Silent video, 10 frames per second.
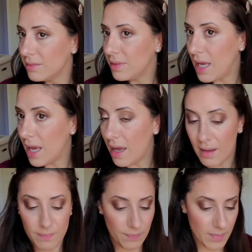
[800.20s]

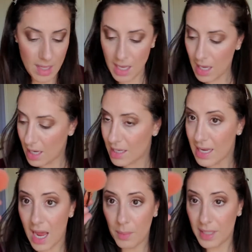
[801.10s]
Yeah.
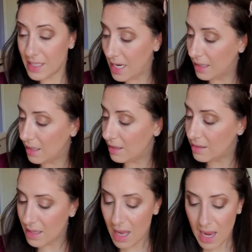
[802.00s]
Now I'm gonna take
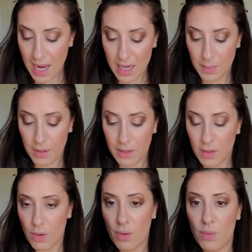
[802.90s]
this and I'm gonna
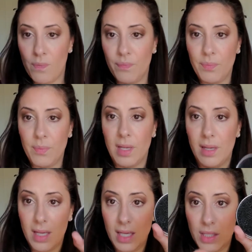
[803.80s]
go
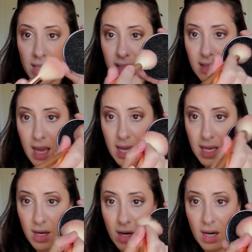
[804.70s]
into this guy
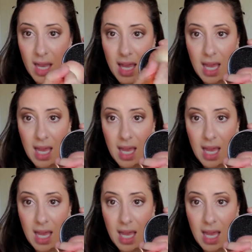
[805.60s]
here,